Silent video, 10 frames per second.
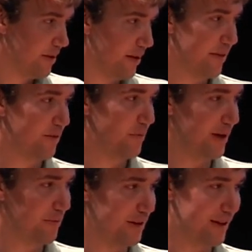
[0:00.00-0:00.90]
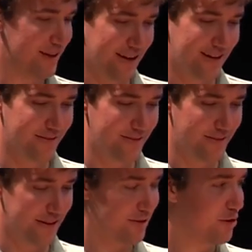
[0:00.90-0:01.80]
And the way we kind of
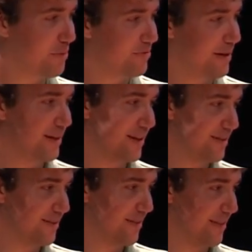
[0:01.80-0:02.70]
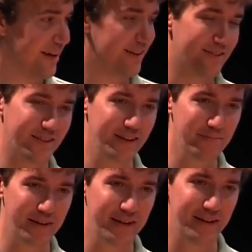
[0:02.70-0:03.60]
incorporate into that into the
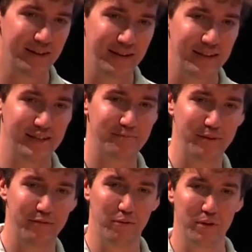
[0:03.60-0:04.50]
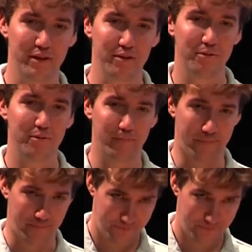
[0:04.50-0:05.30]
update is before you